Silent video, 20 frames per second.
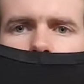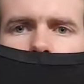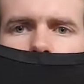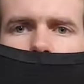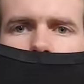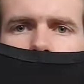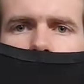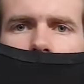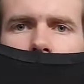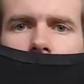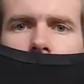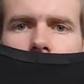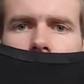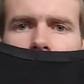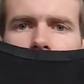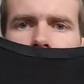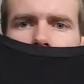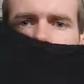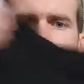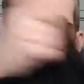Yeah,
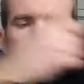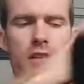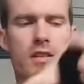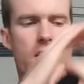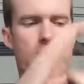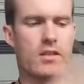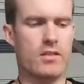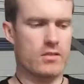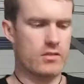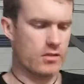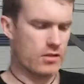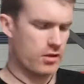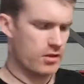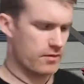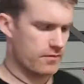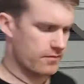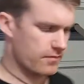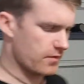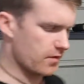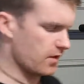I reckon that looks
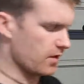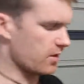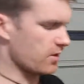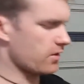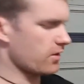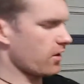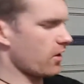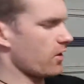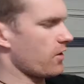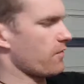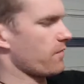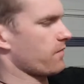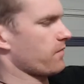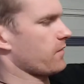good. So